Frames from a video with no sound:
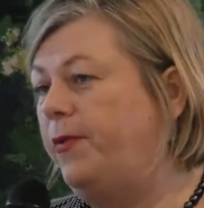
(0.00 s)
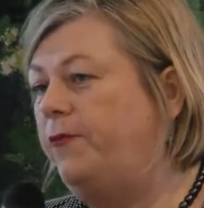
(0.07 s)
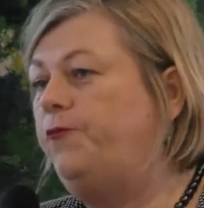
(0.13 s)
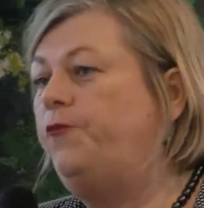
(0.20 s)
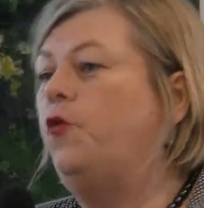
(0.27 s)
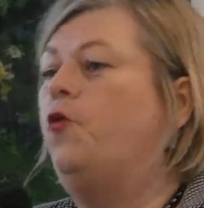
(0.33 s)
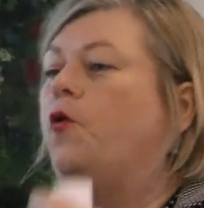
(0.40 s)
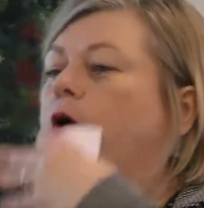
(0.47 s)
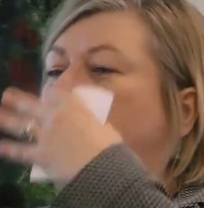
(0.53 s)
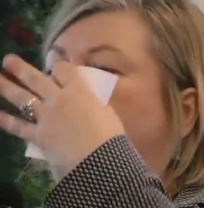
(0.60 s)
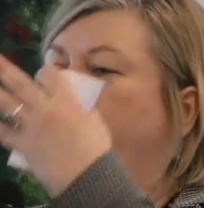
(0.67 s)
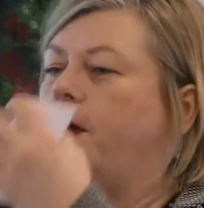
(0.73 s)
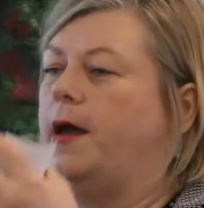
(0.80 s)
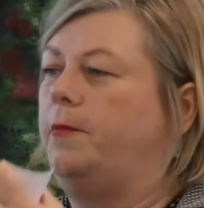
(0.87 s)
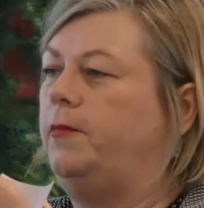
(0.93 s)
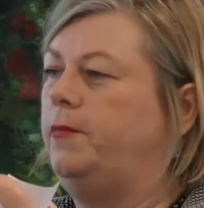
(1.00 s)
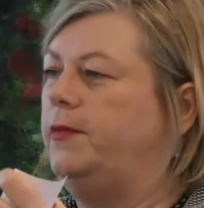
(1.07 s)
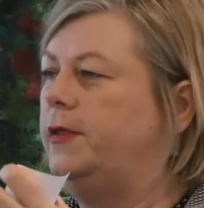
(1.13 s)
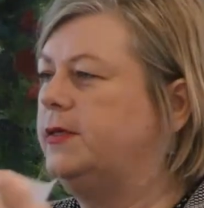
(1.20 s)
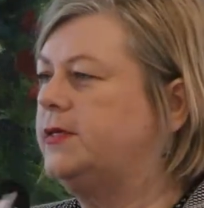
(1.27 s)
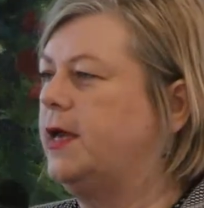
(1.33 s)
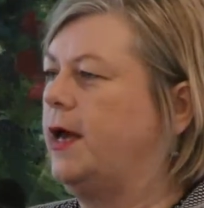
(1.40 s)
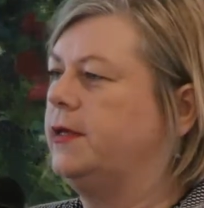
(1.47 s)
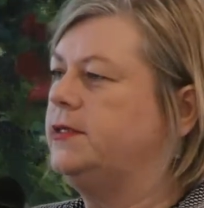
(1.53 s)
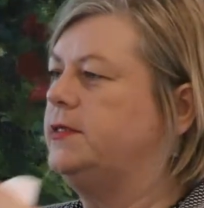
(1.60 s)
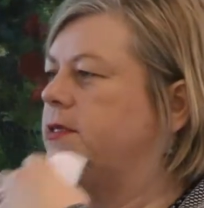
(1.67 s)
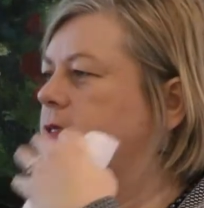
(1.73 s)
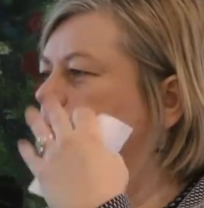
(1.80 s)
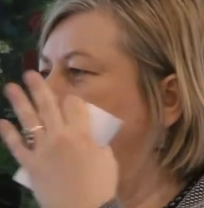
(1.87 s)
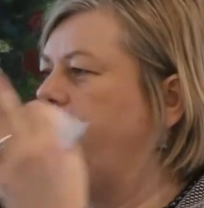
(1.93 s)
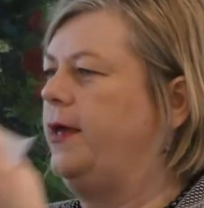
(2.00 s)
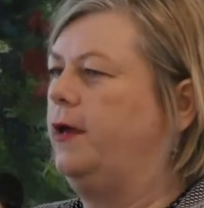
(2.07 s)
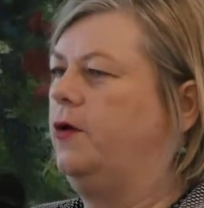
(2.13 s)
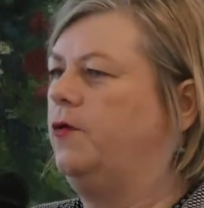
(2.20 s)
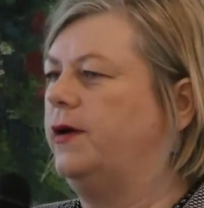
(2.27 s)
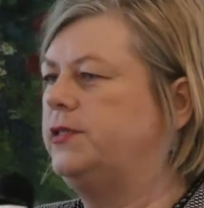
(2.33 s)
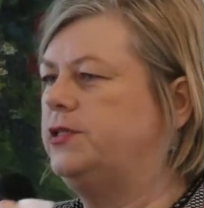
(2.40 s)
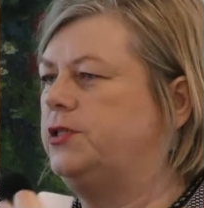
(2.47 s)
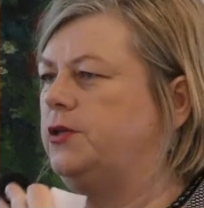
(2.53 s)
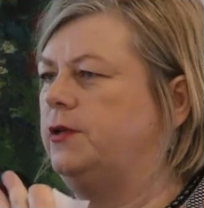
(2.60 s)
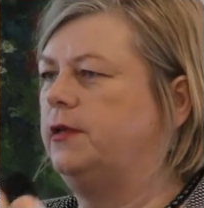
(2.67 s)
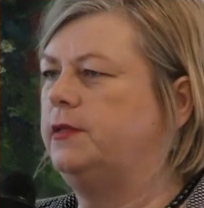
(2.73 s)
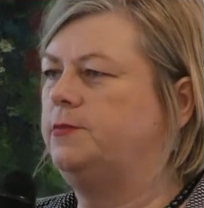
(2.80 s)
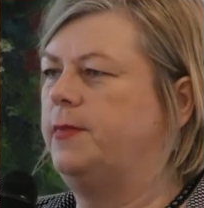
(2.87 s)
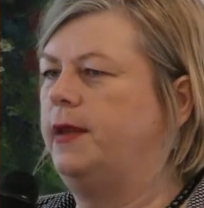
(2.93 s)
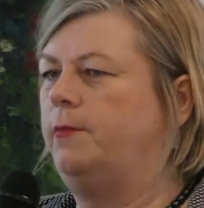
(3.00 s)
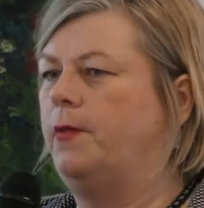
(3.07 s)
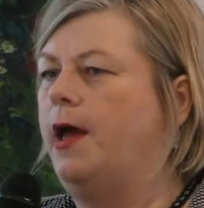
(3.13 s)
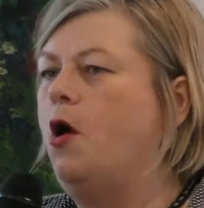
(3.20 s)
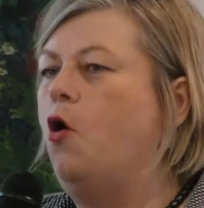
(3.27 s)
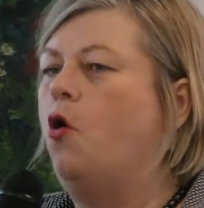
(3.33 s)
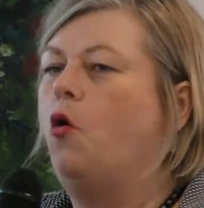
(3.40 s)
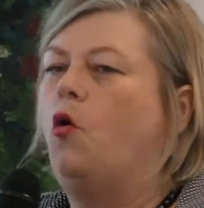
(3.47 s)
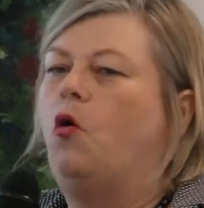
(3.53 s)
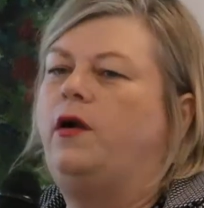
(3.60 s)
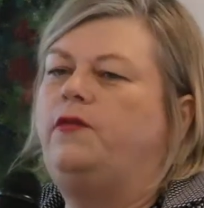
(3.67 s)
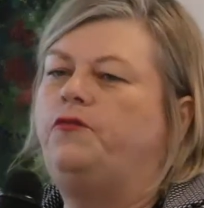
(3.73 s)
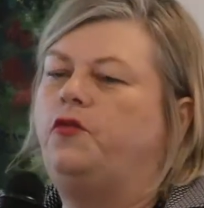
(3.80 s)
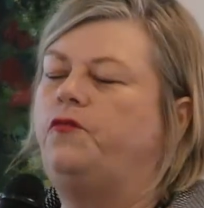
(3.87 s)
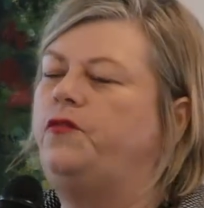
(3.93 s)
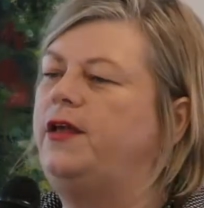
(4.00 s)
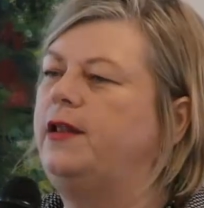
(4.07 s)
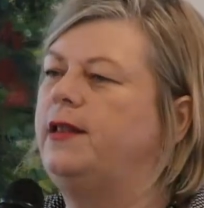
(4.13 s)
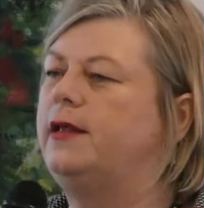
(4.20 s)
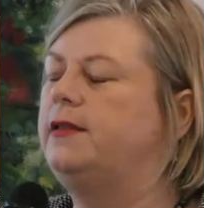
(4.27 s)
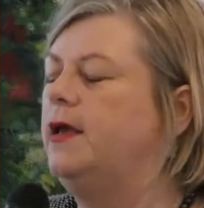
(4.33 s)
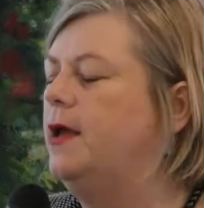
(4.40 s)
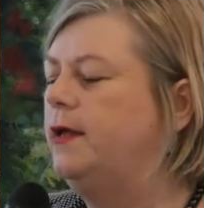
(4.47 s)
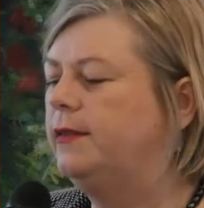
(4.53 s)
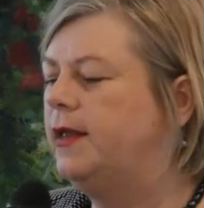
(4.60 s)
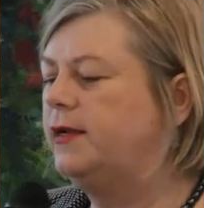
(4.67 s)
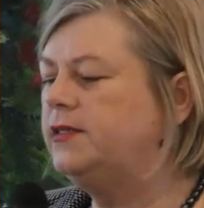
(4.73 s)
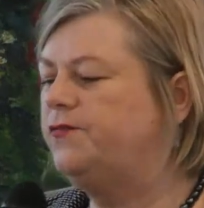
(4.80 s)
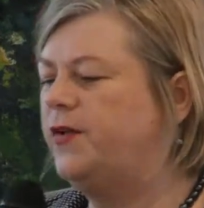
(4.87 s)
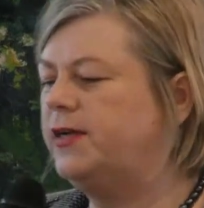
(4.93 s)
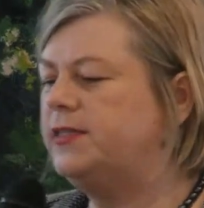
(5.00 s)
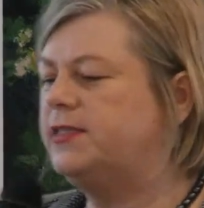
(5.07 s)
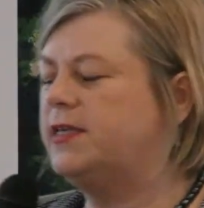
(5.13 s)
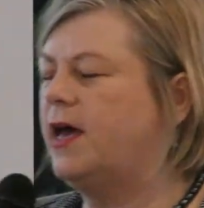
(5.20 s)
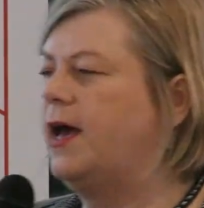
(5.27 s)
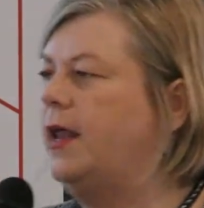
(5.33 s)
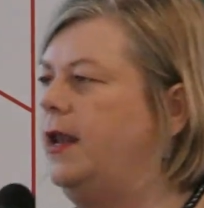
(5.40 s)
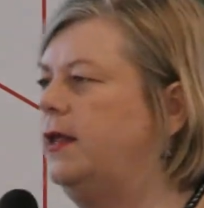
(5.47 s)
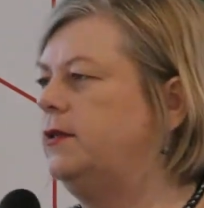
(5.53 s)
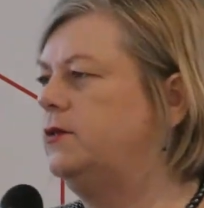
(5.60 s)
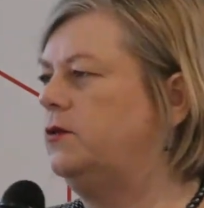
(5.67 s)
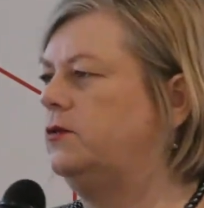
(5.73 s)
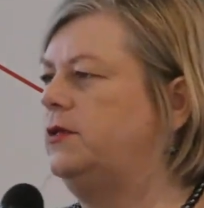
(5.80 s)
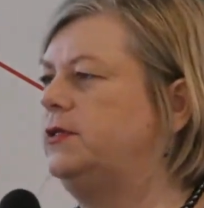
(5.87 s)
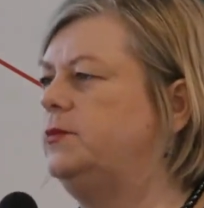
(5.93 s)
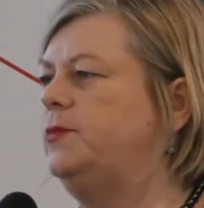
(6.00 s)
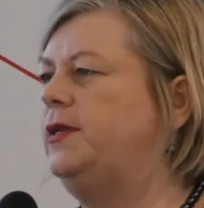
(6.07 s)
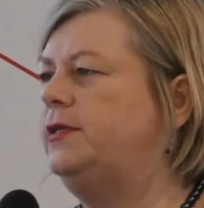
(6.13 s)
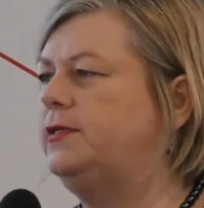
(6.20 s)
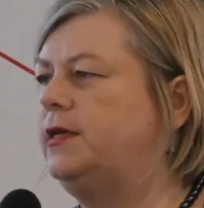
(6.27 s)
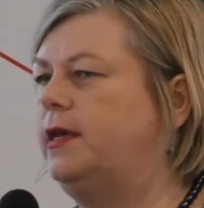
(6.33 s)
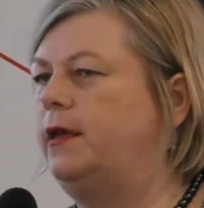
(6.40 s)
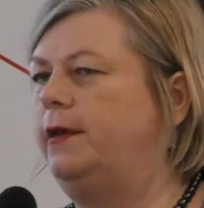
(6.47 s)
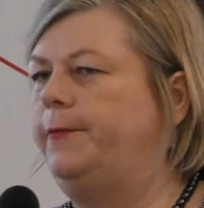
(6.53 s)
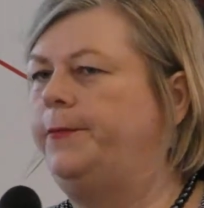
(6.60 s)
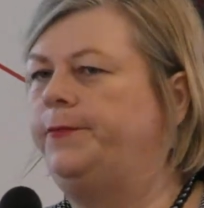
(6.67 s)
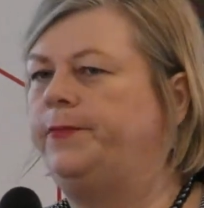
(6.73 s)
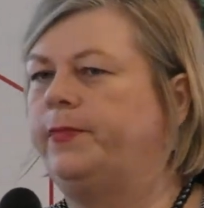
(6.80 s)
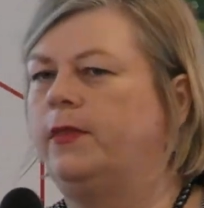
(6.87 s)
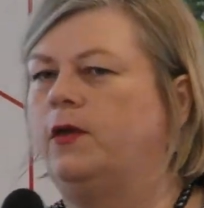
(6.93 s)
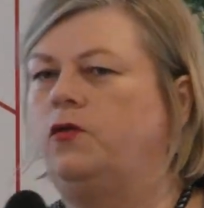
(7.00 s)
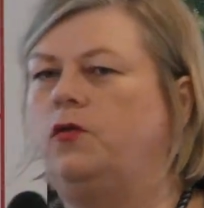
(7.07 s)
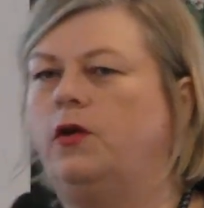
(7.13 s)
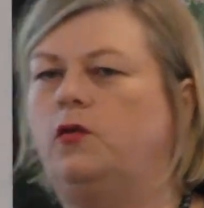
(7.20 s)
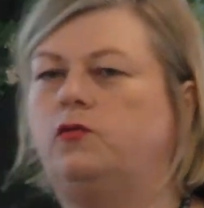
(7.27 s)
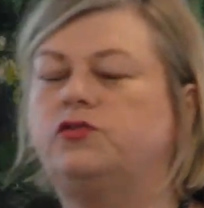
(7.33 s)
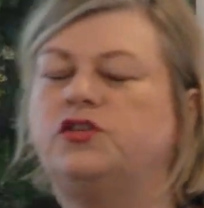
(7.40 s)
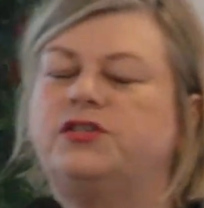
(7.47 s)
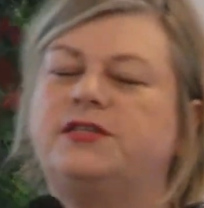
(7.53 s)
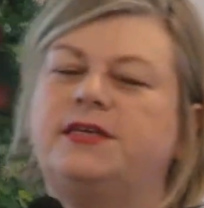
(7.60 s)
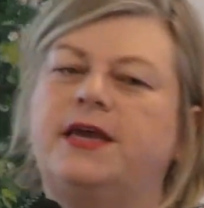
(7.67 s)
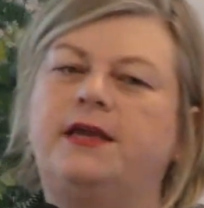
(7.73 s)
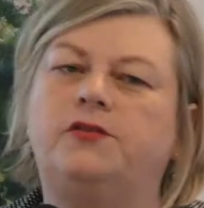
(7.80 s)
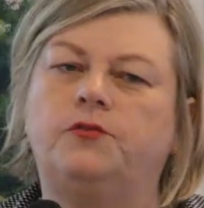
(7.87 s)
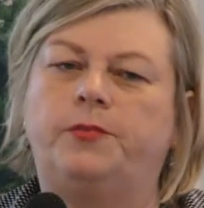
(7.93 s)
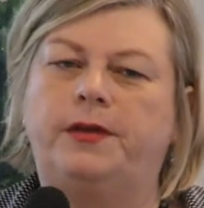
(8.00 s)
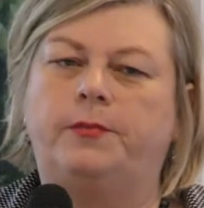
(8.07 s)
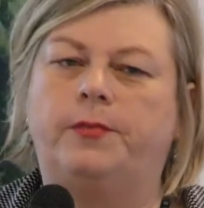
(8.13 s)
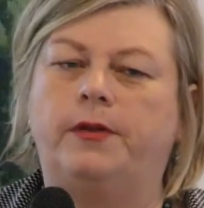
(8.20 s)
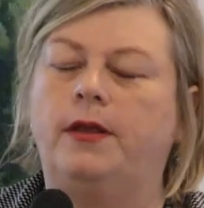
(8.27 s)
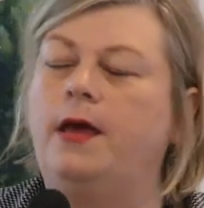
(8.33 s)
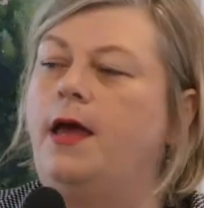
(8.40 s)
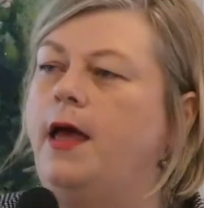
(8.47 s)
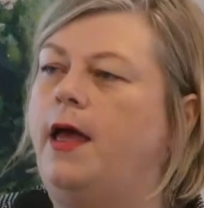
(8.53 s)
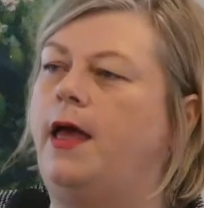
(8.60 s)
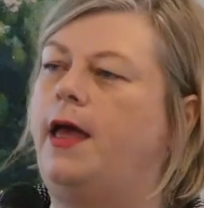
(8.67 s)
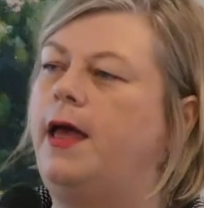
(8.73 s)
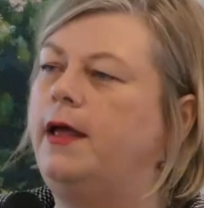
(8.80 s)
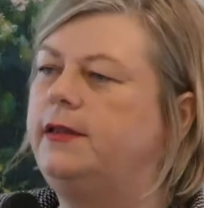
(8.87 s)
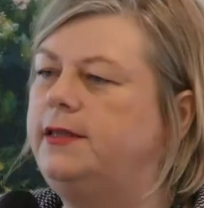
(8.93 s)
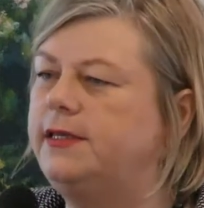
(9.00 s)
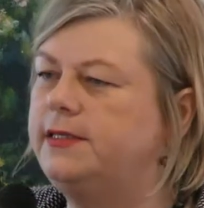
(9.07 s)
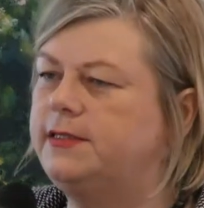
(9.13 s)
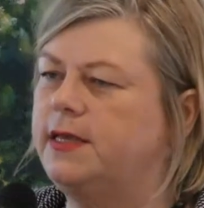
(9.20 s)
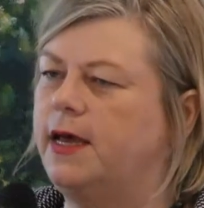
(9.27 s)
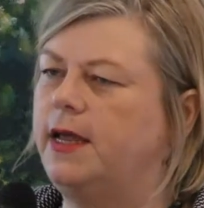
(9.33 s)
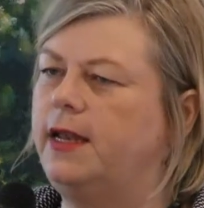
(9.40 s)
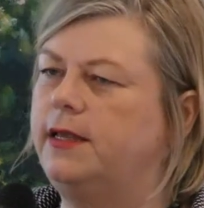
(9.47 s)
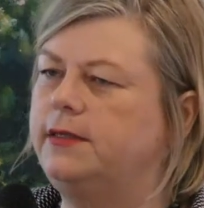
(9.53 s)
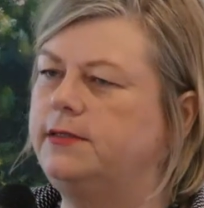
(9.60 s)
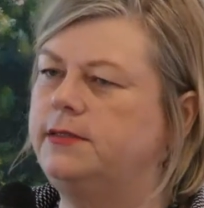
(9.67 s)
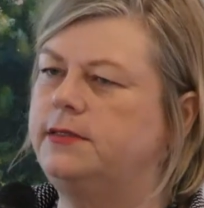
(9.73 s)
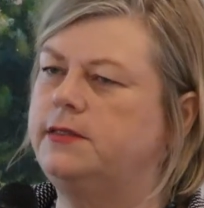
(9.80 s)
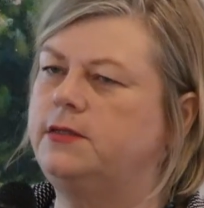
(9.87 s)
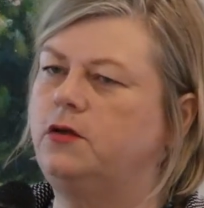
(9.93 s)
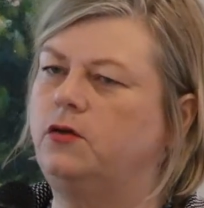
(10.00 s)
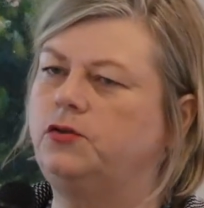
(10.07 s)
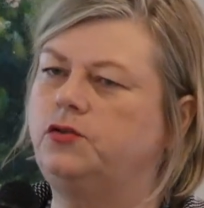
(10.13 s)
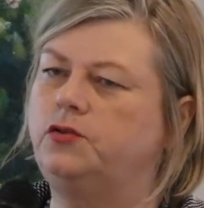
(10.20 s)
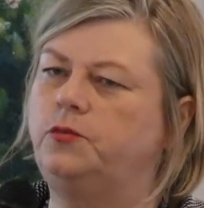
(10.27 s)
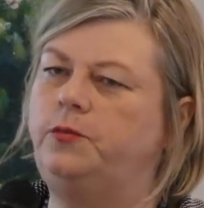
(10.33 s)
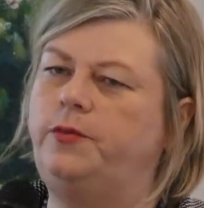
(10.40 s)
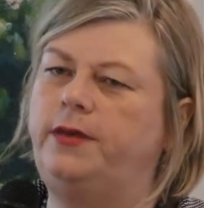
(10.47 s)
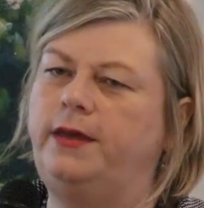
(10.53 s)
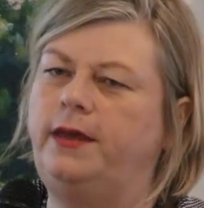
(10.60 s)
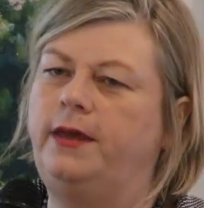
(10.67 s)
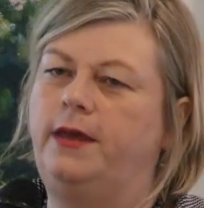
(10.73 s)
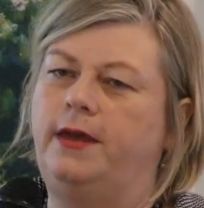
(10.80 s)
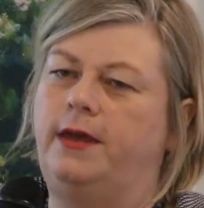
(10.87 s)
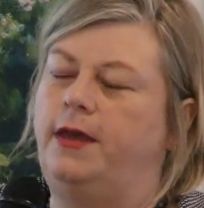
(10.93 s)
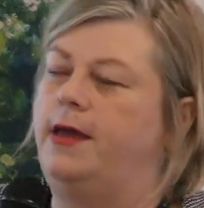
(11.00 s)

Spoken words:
before you have discussed this big question that or if you feel that there is very silent on this meeting, you can also say to people, this silence is not to be